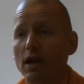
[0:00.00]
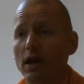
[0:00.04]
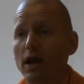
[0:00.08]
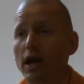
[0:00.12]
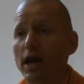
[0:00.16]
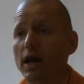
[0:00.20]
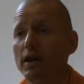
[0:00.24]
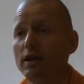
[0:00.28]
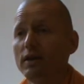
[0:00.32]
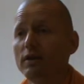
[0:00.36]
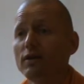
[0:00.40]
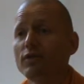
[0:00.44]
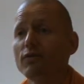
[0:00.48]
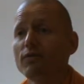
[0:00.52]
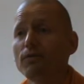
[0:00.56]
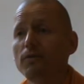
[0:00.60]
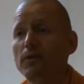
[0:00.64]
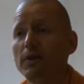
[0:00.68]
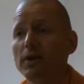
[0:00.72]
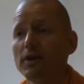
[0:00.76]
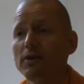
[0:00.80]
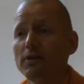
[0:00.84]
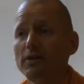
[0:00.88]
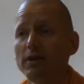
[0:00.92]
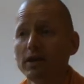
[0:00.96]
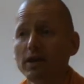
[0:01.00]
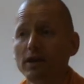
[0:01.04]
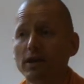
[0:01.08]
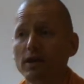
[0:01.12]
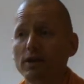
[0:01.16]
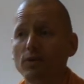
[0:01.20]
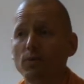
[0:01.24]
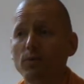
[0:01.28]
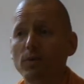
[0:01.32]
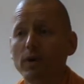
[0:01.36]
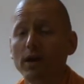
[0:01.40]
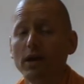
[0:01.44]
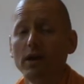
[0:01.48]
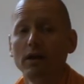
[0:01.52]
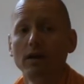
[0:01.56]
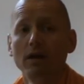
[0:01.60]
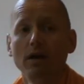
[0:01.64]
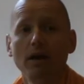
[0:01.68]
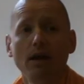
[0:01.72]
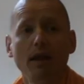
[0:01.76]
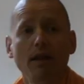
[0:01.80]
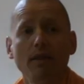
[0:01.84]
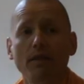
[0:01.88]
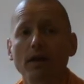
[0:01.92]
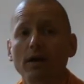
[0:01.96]
And it is flickering in the way
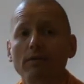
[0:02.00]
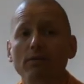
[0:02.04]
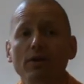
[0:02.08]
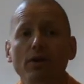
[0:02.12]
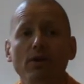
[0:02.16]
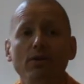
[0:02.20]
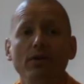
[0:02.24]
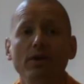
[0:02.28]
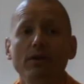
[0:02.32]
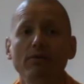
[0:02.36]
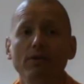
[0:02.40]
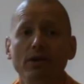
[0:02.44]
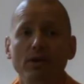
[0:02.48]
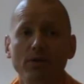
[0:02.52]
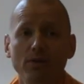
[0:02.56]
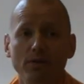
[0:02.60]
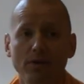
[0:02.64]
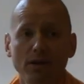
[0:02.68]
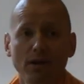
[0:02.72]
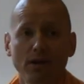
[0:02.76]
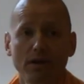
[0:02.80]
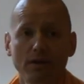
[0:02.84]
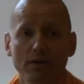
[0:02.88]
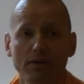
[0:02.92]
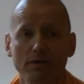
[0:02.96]
that we don't even know it.